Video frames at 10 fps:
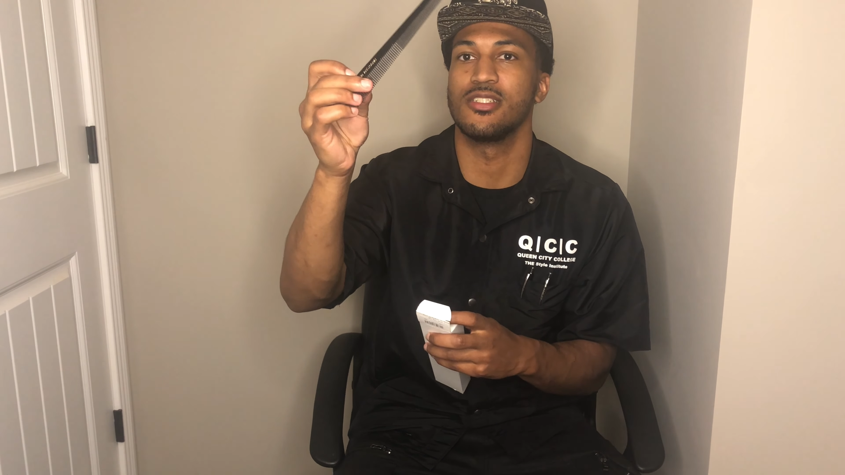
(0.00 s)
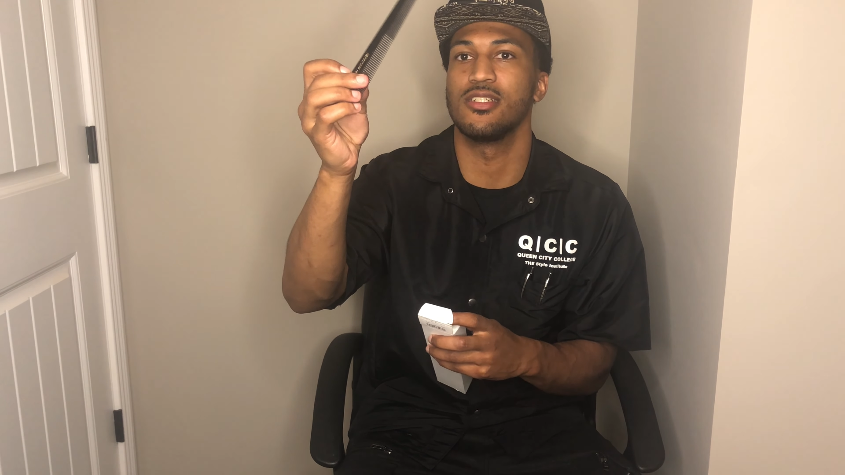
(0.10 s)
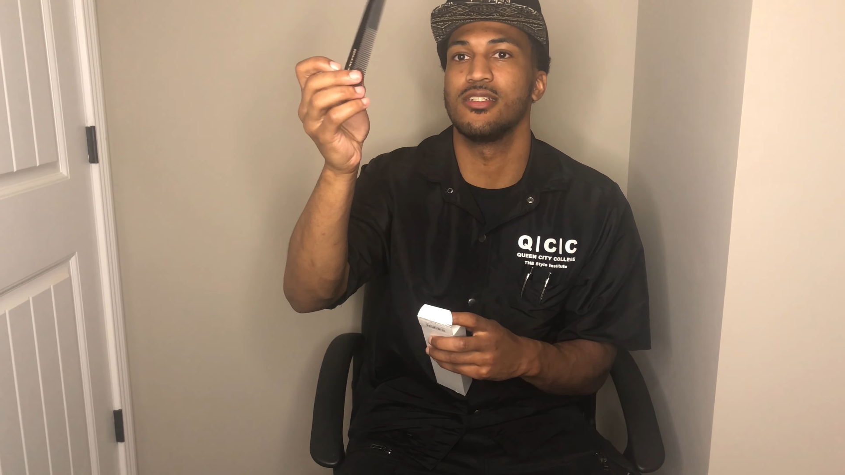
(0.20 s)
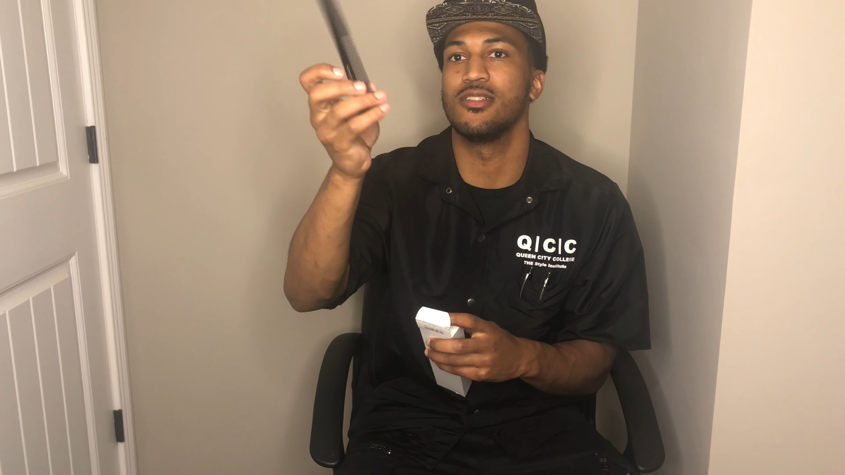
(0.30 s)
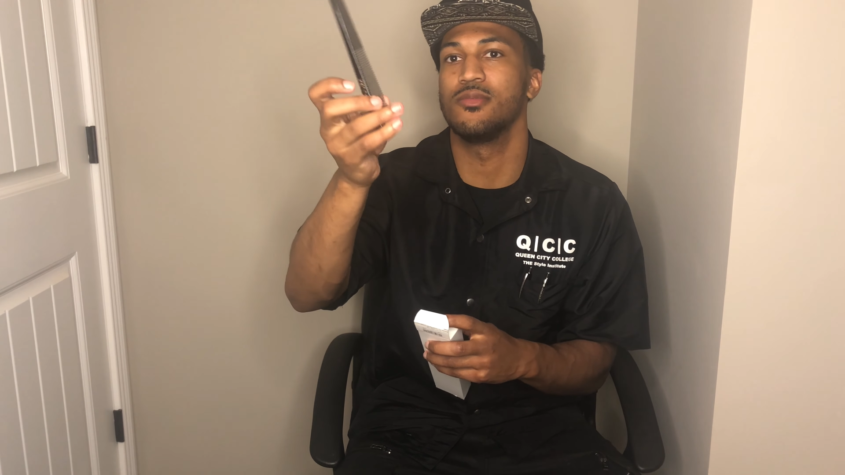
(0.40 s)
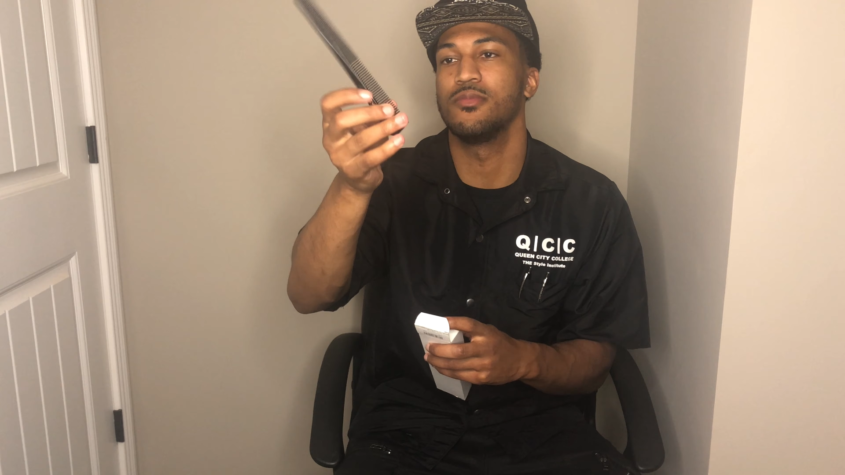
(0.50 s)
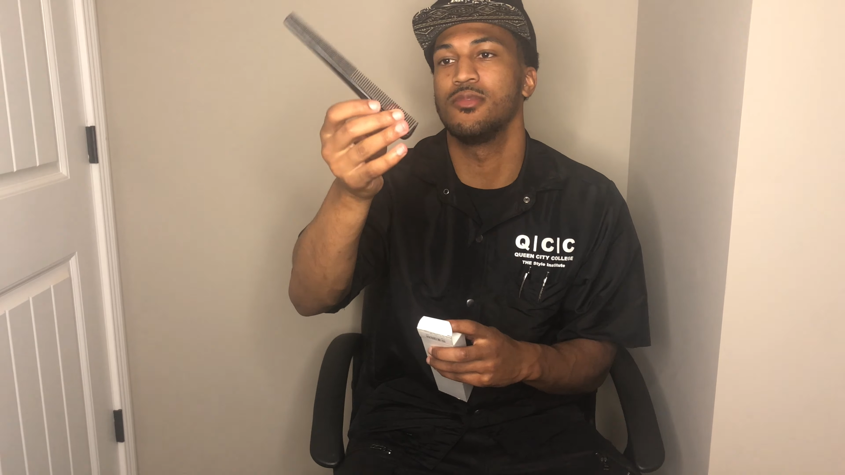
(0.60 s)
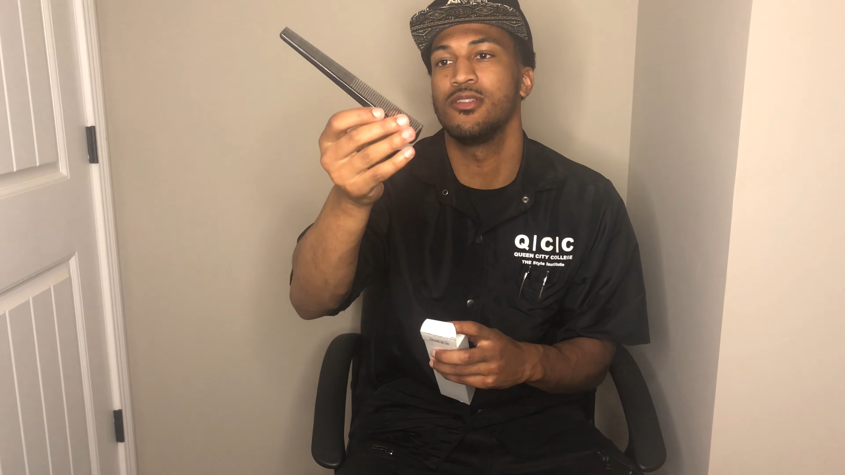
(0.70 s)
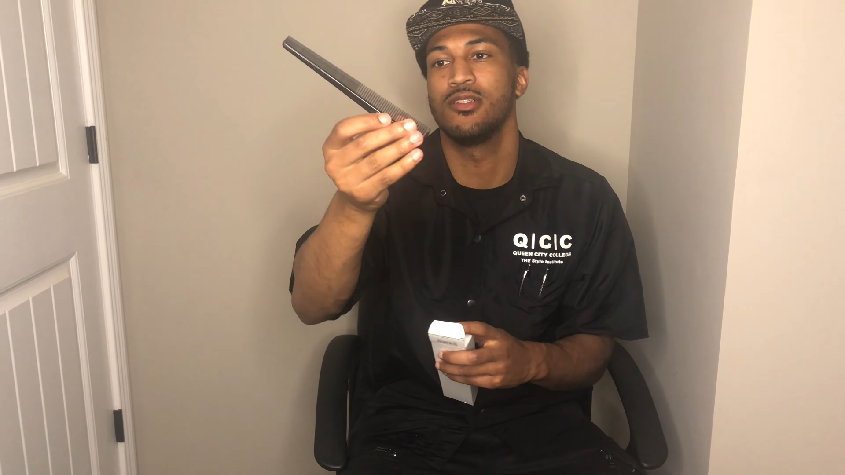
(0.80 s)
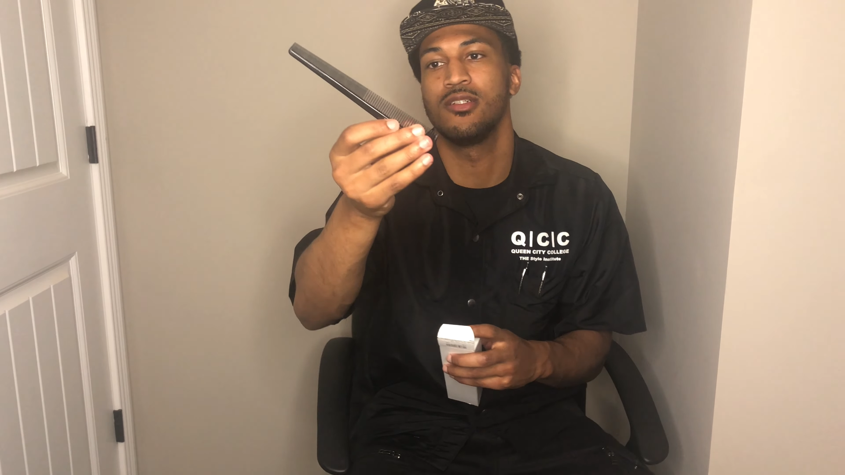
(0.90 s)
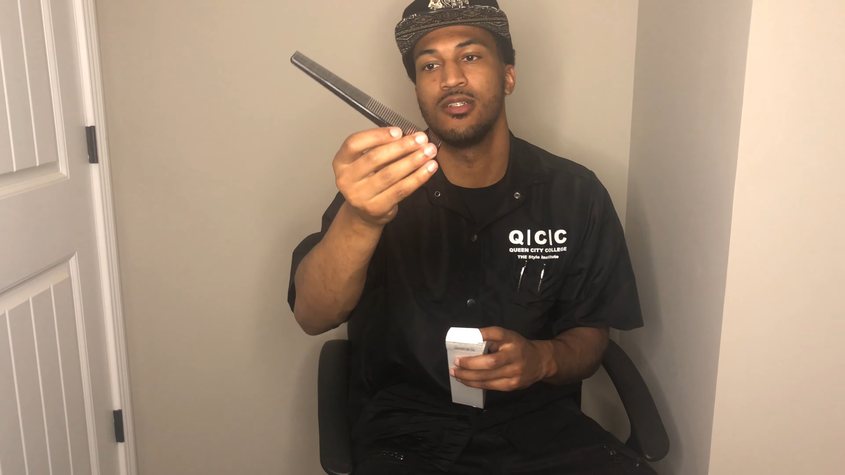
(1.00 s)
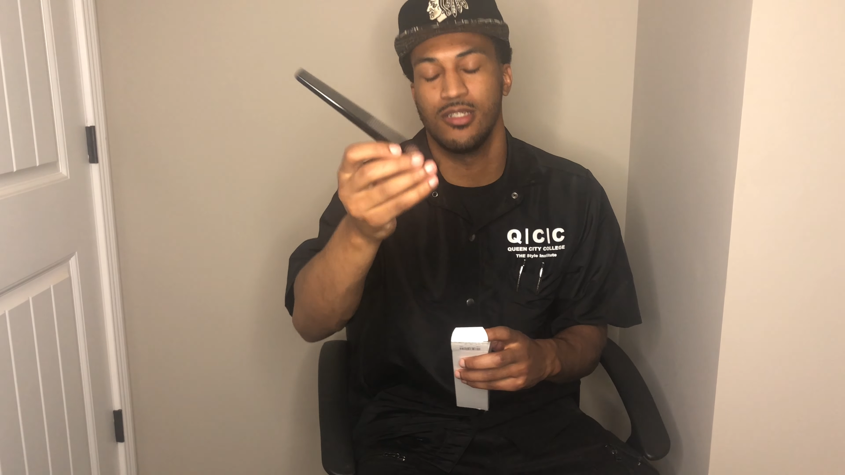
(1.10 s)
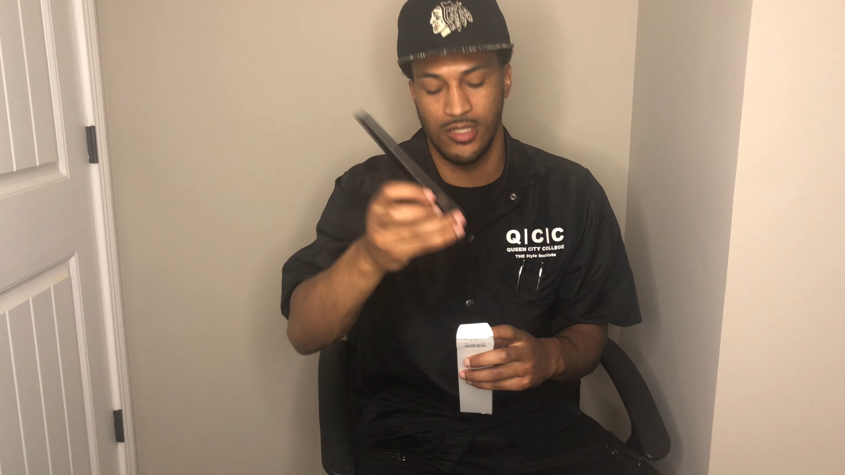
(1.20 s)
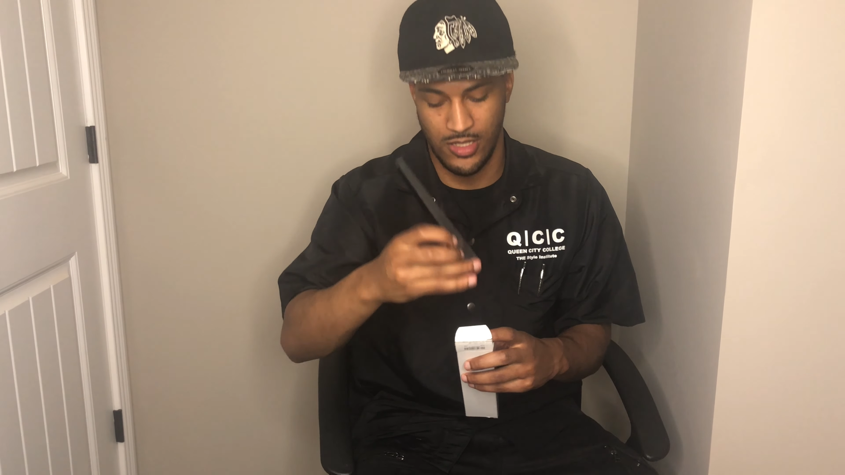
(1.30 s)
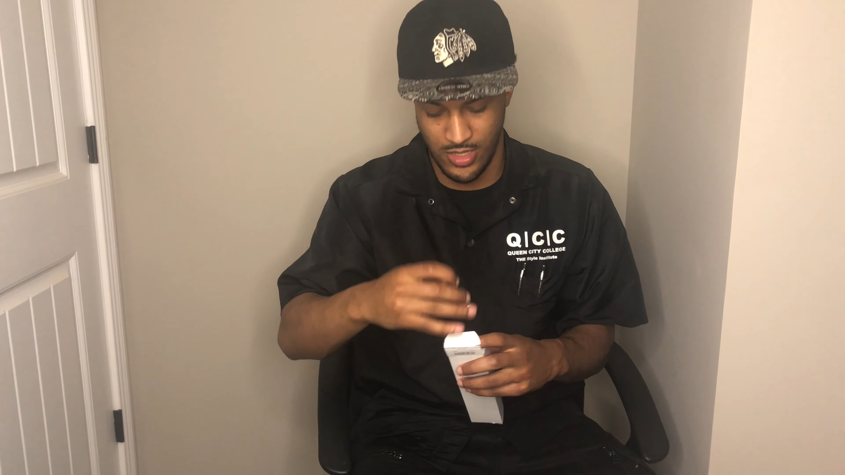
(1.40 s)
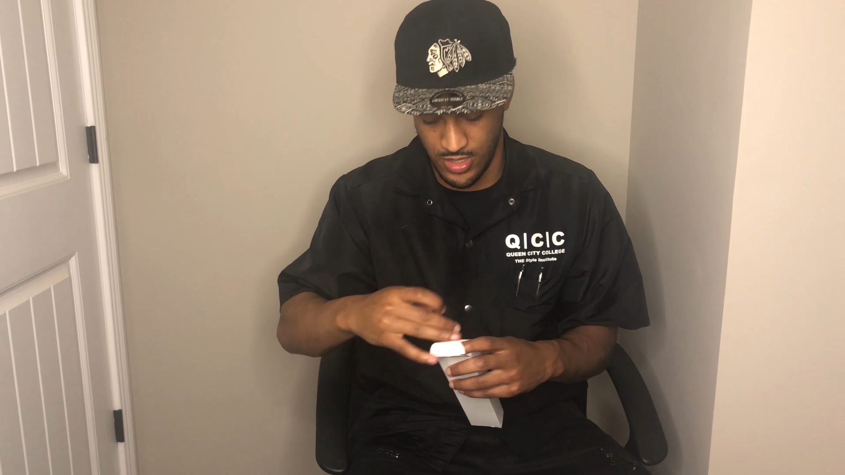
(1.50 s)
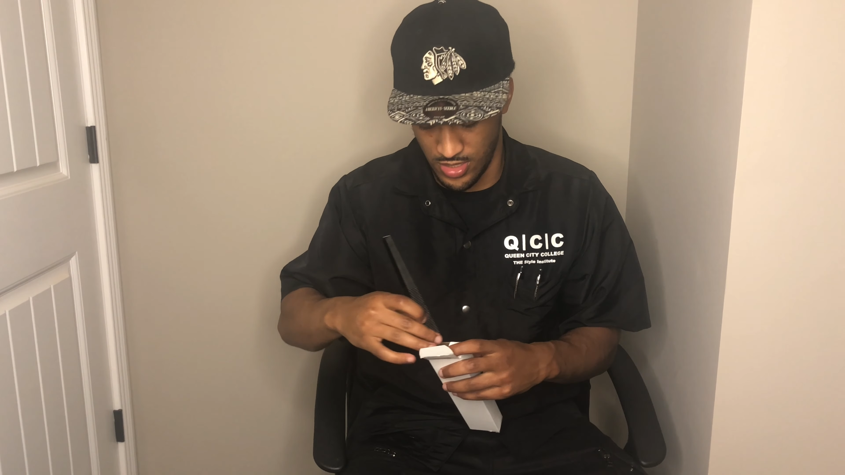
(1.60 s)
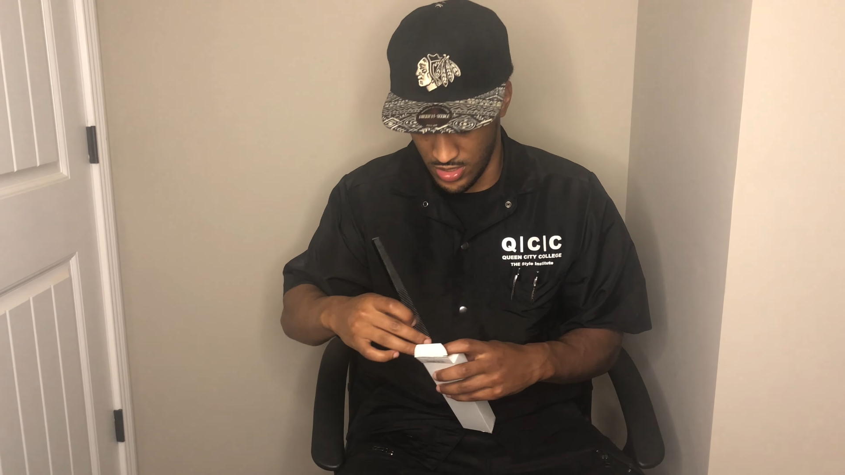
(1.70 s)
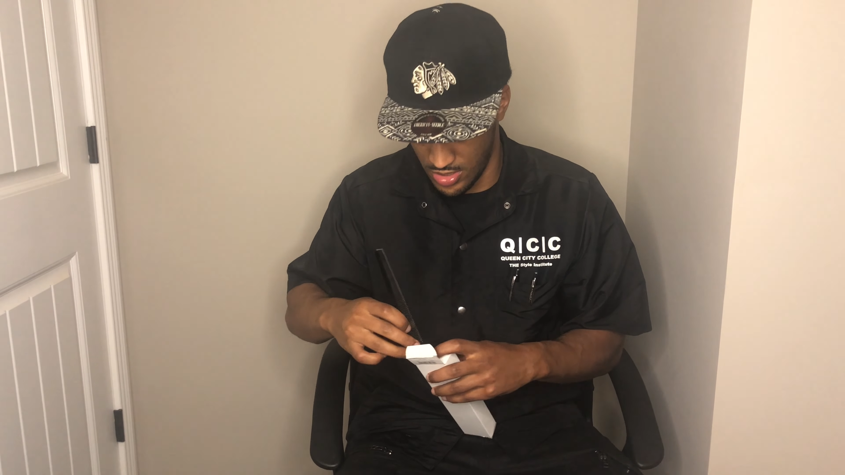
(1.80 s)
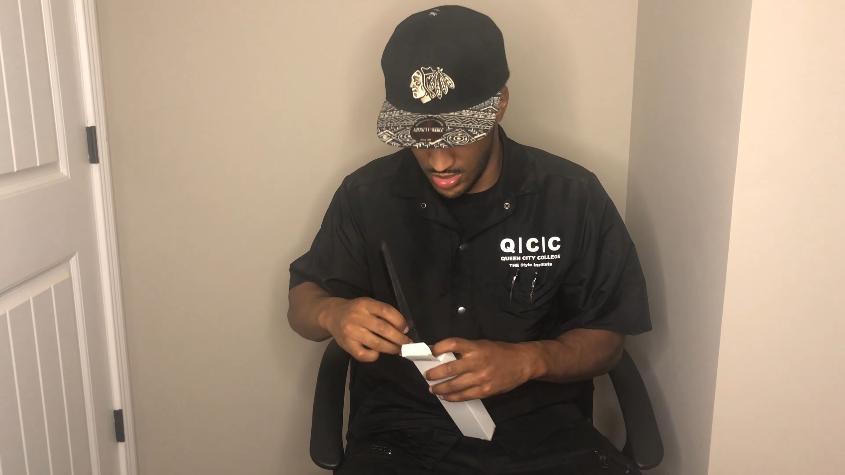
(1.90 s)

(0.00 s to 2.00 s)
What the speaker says: them. I